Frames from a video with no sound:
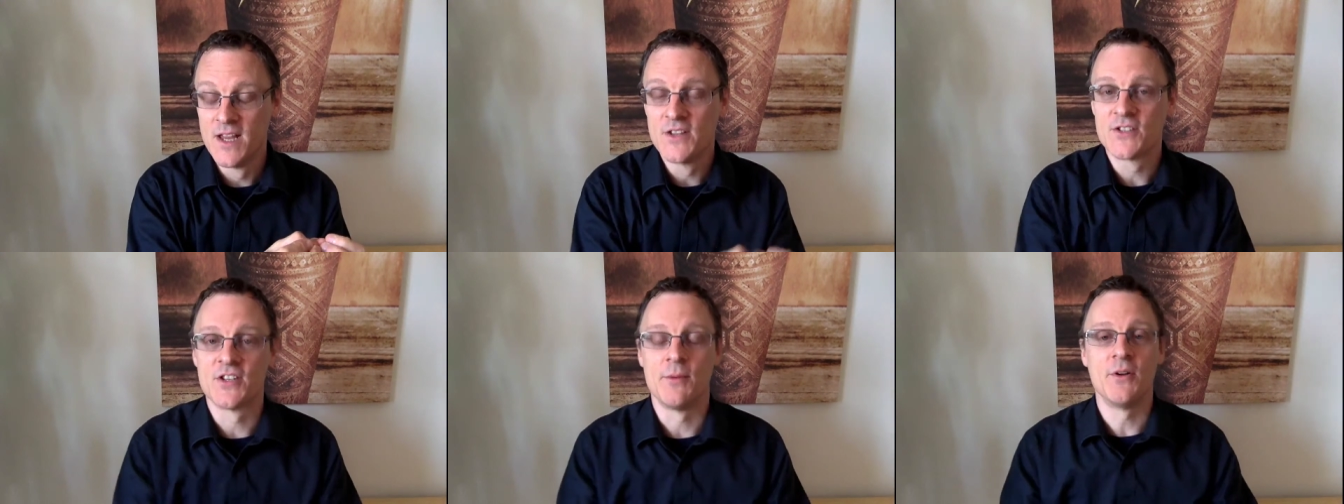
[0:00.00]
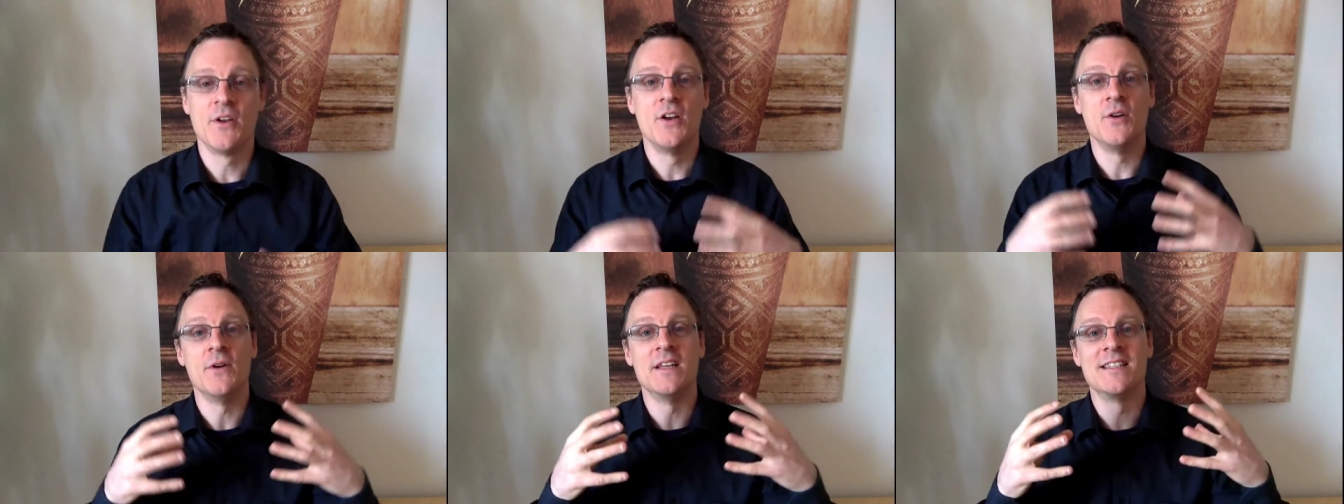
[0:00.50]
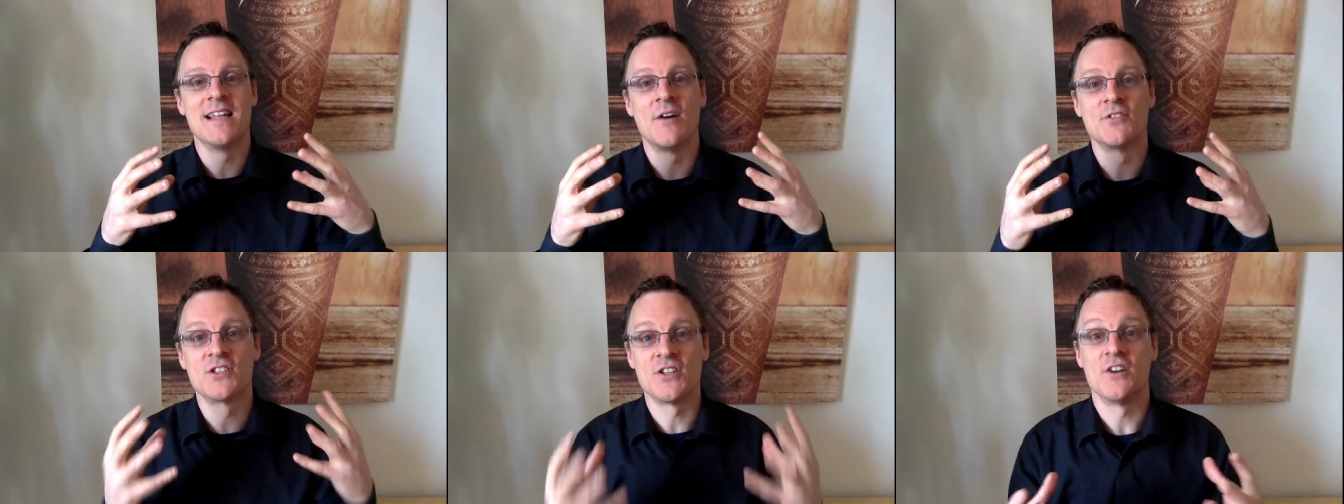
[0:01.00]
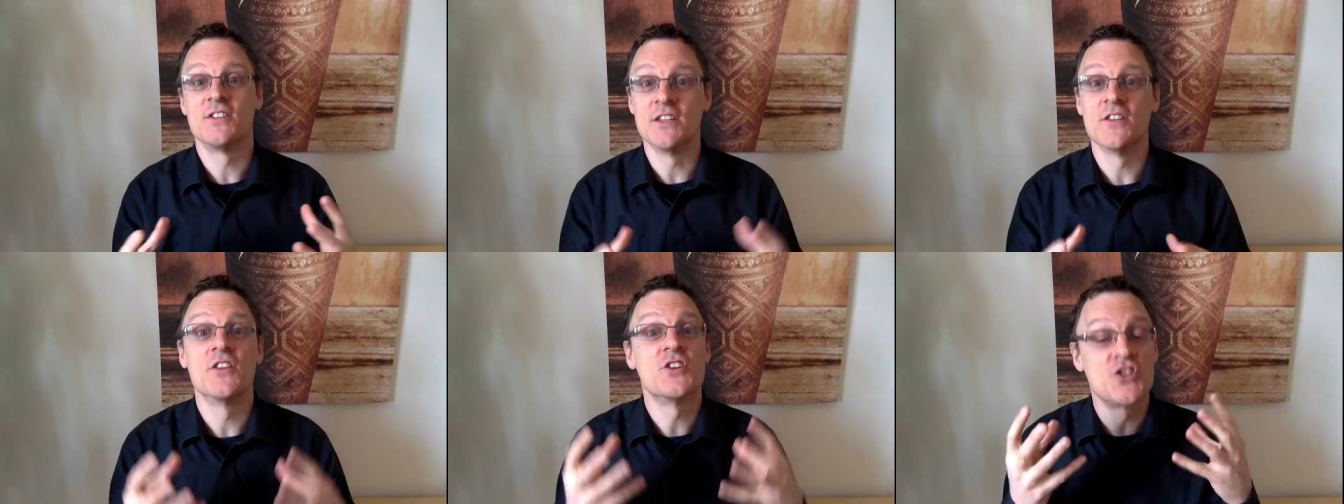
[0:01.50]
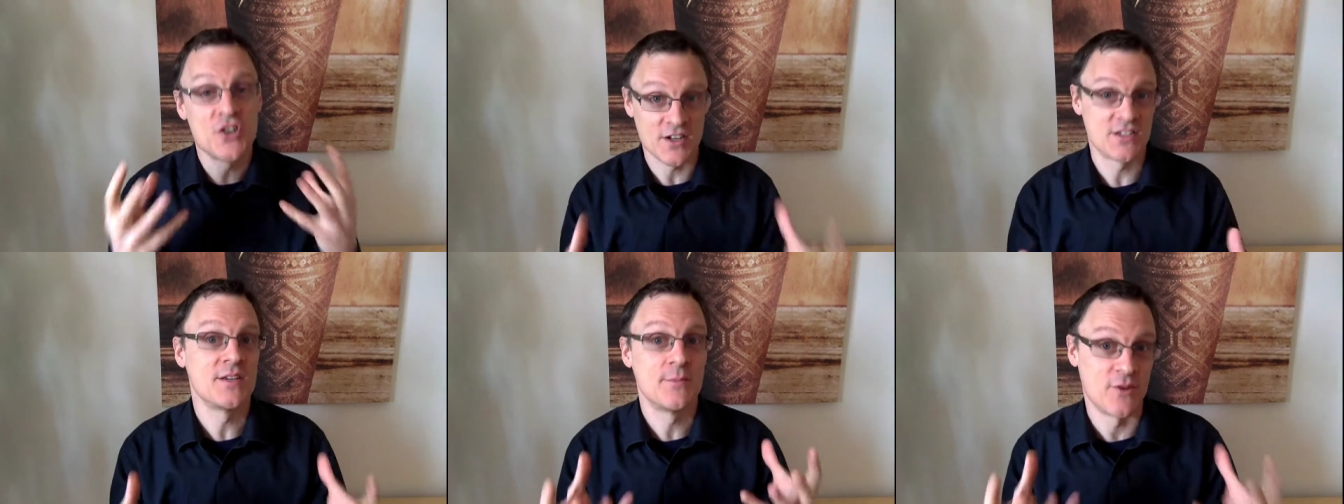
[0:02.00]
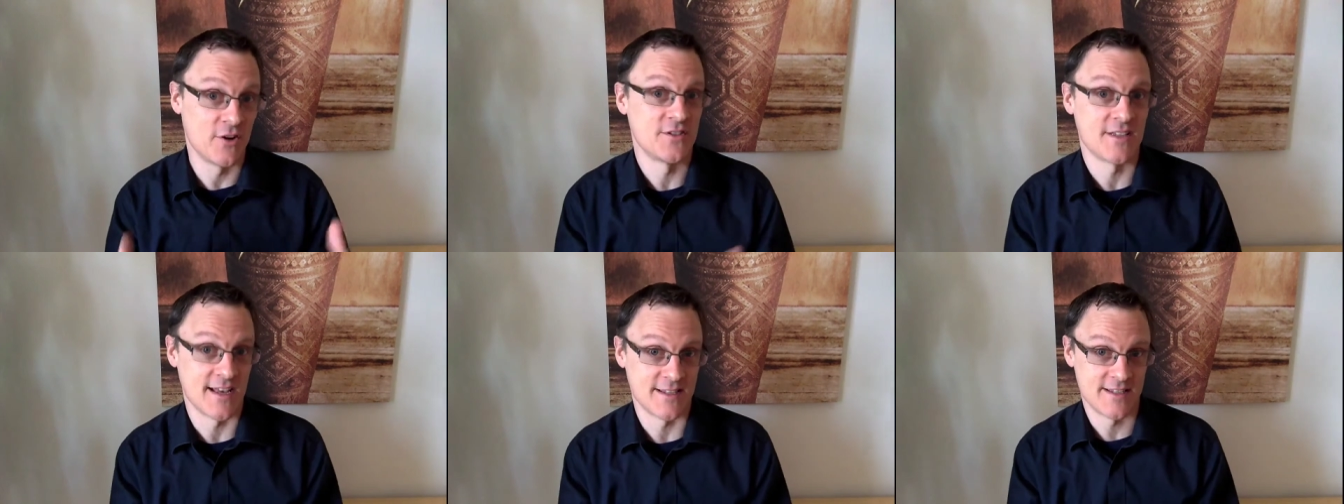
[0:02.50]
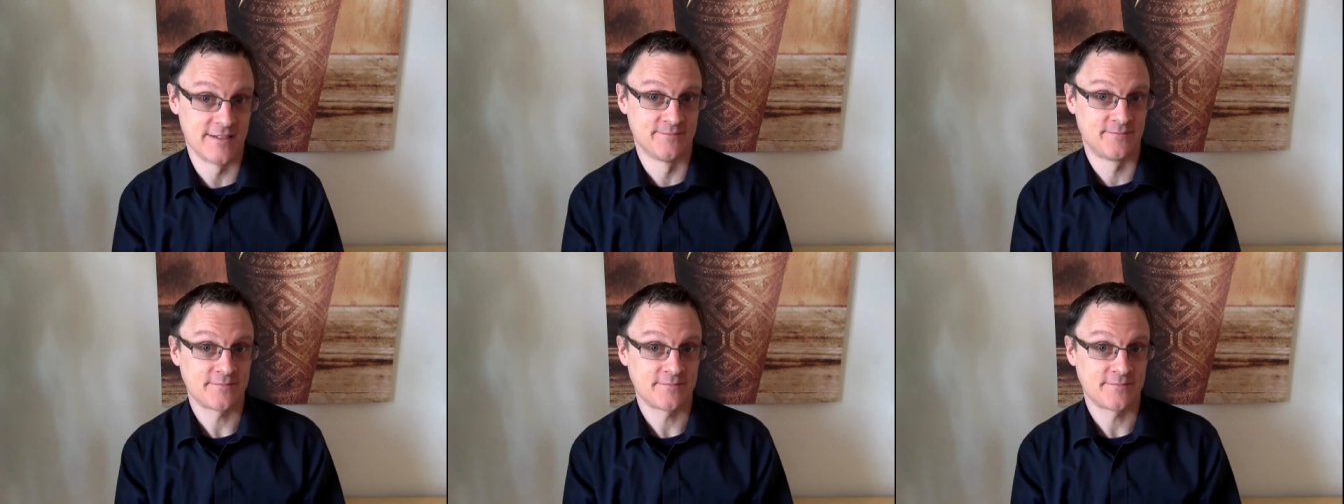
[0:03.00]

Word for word: Someone who is now starting the trust process.